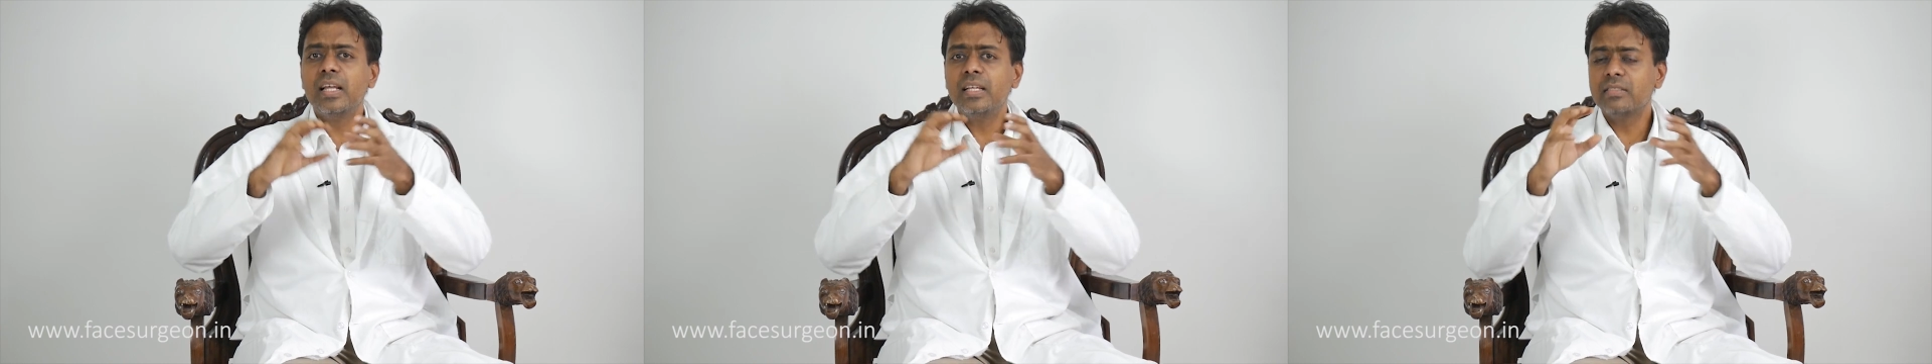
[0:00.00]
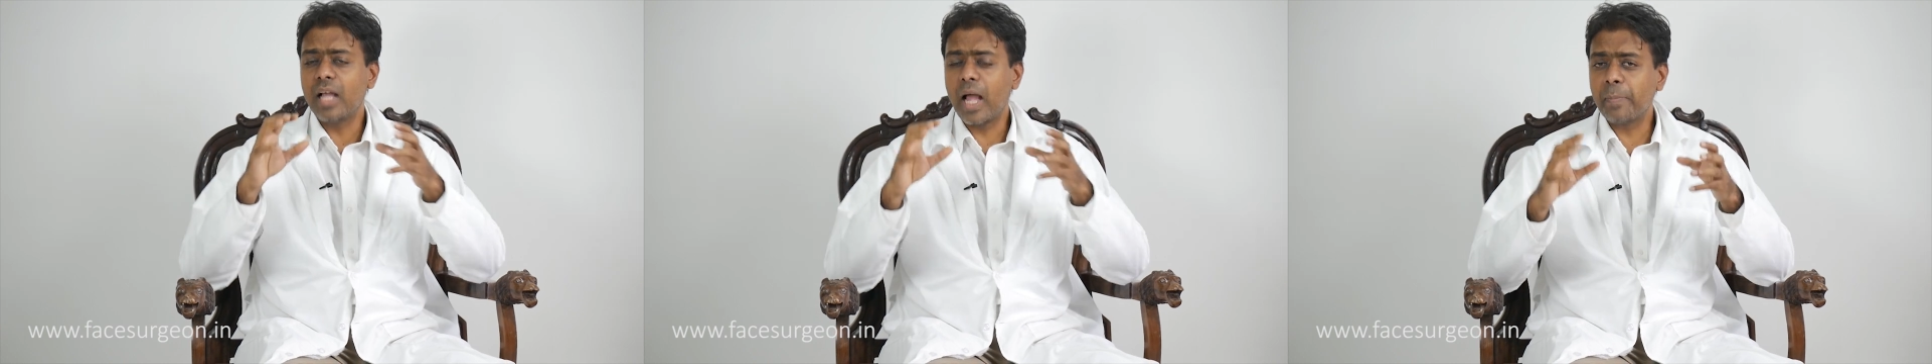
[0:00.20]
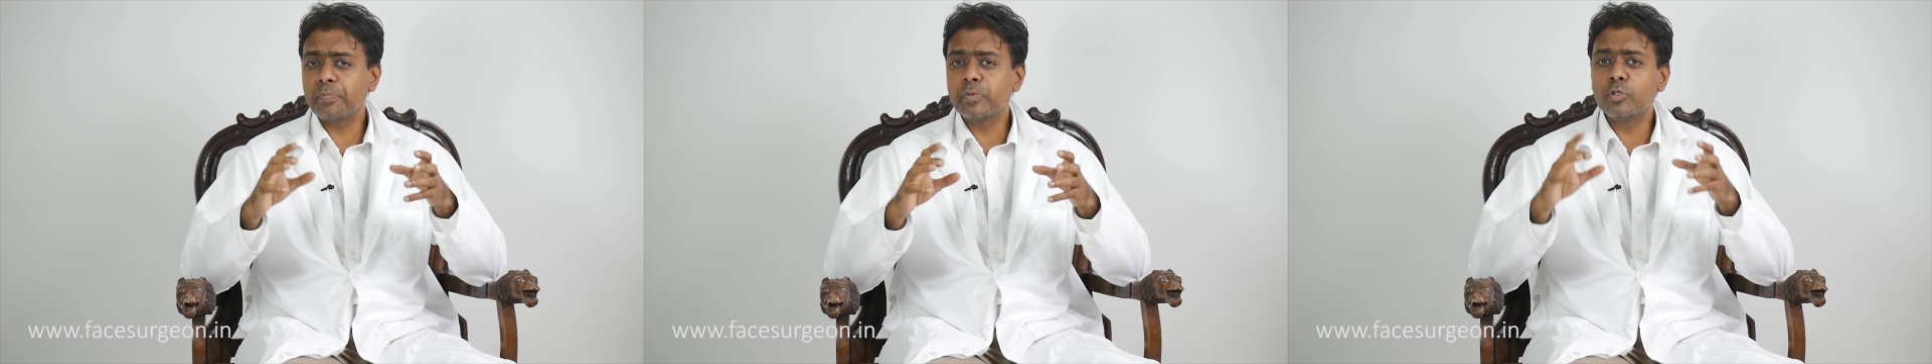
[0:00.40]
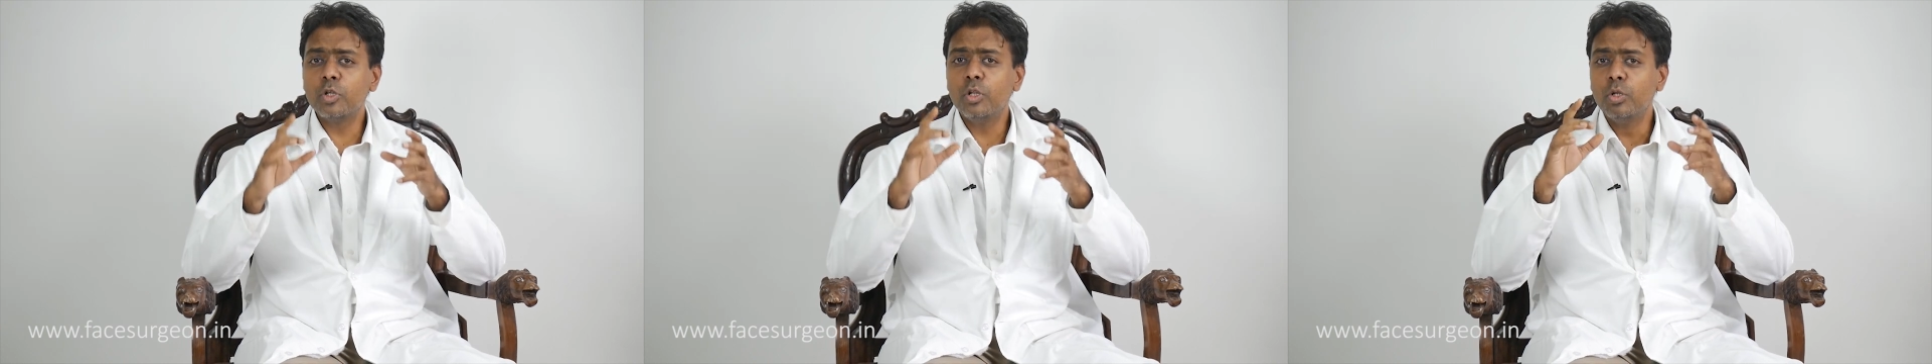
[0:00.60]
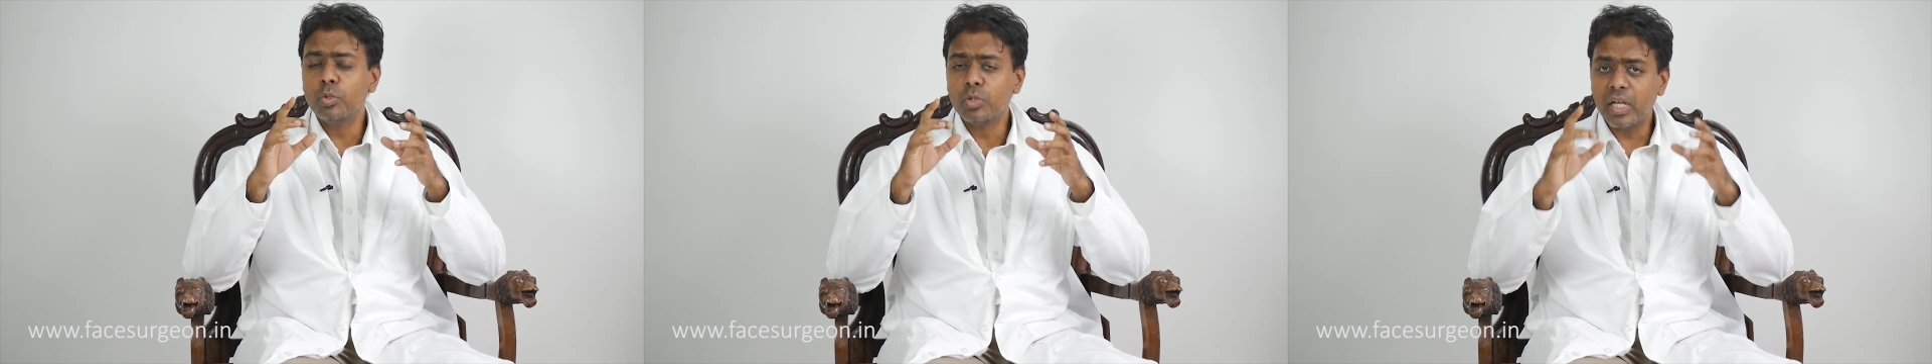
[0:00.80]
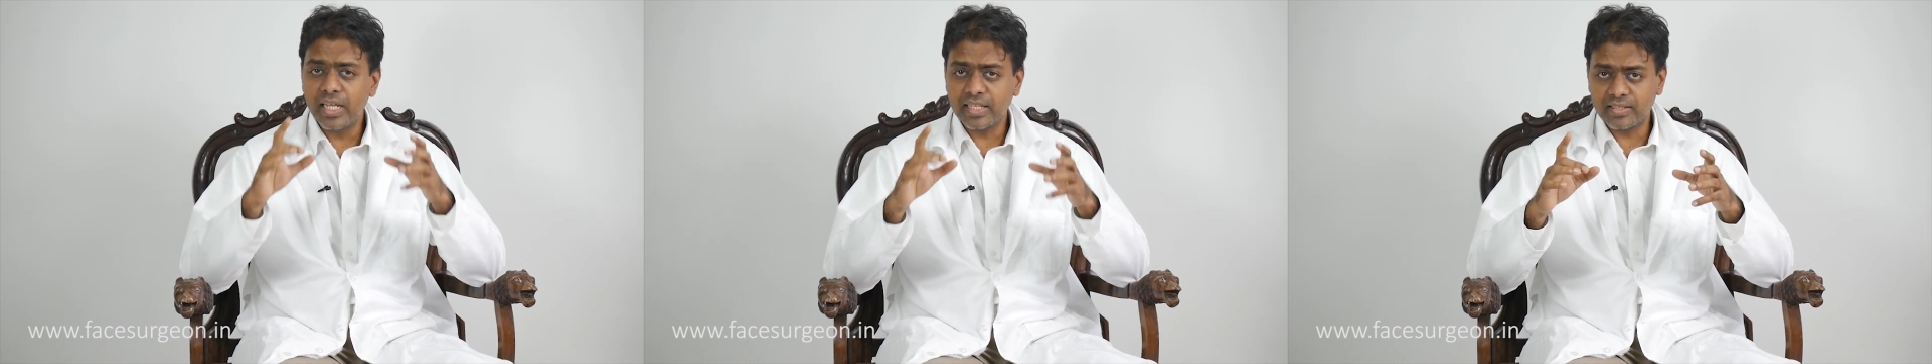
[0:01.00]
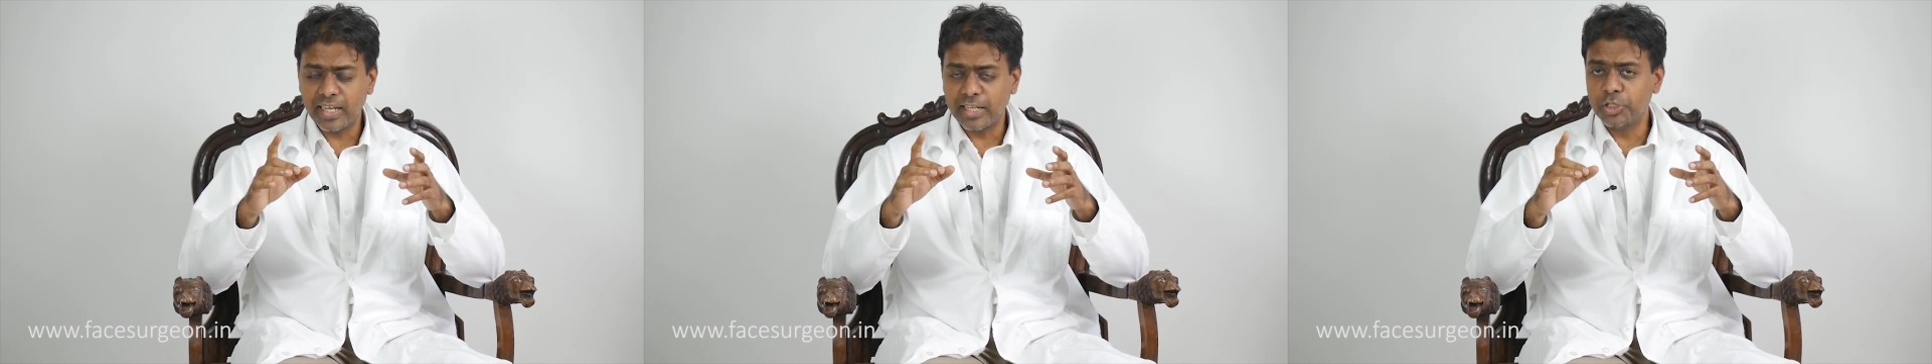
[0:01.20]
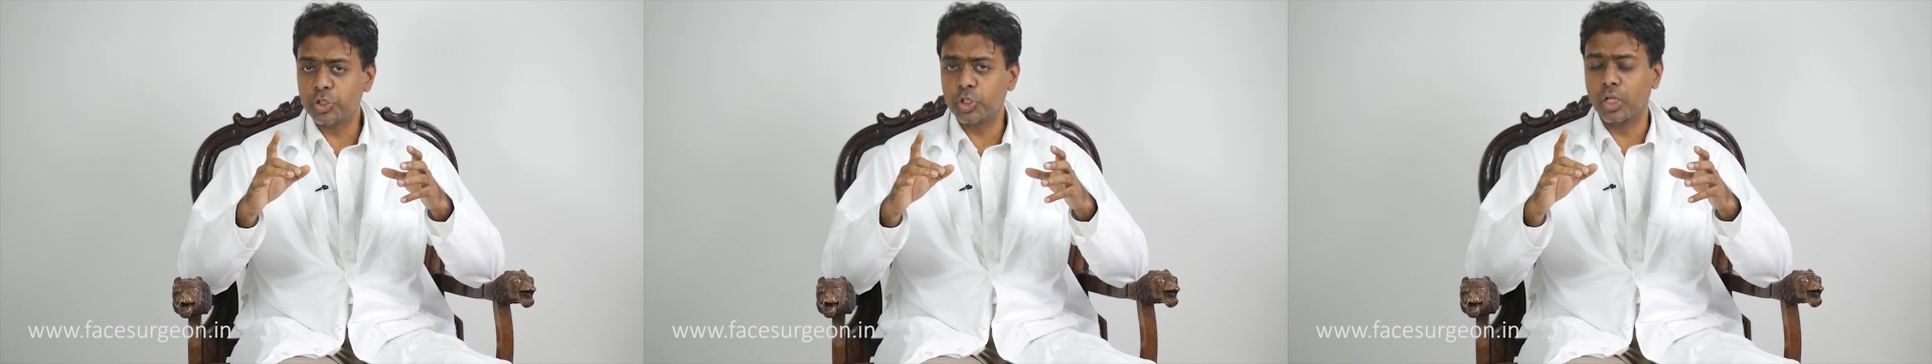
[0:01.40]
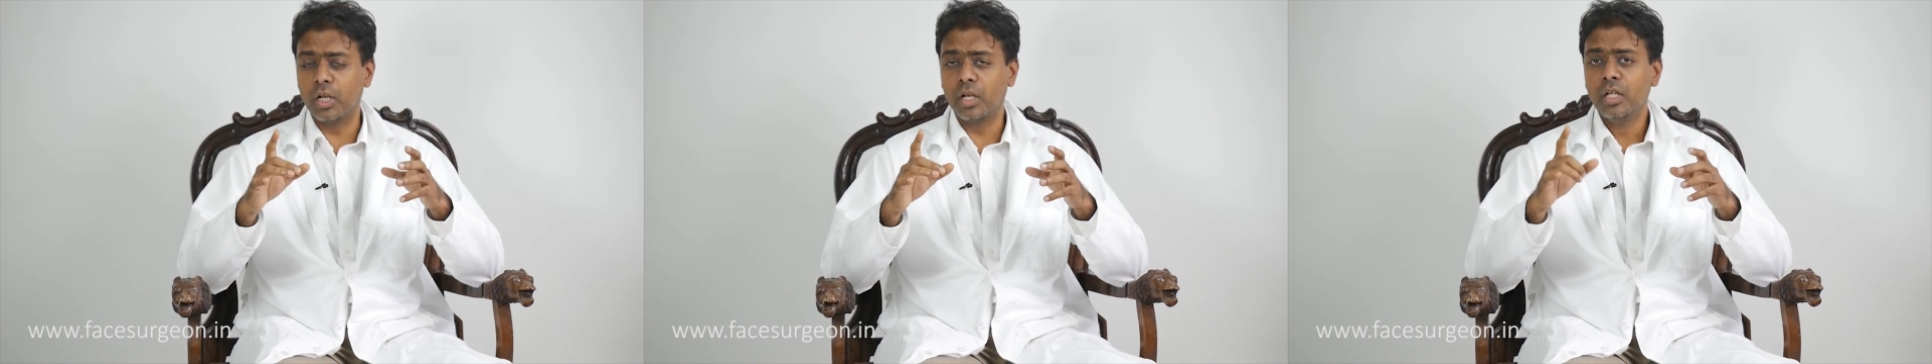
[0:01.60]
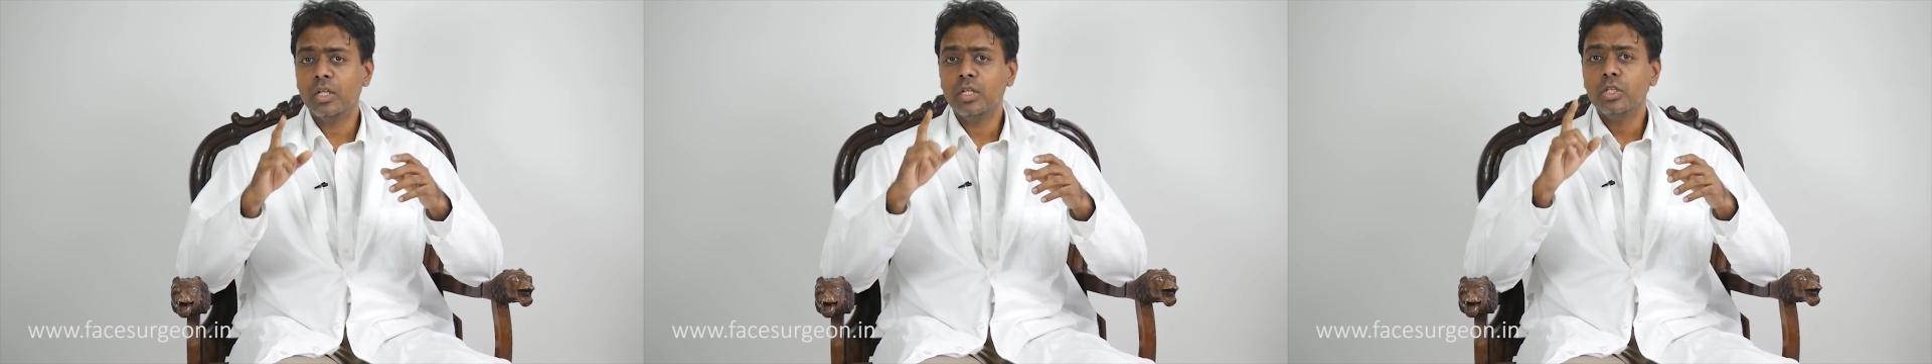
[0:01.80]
is absolutely essential.